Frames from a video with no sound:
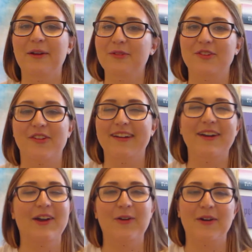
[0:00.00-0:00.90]
It was just
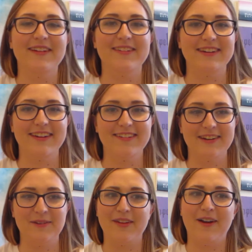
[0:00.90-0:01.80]
like craziness. And
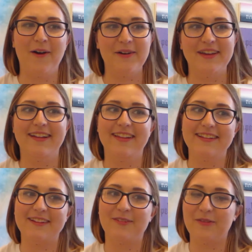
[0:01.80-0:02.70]
he was like, oh yeah, like
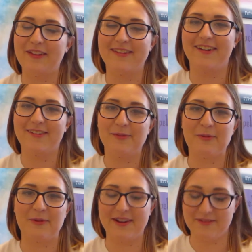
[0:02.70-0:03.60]
that's awesome
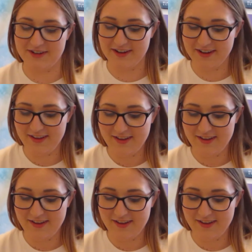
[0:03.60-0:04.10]
or whatever.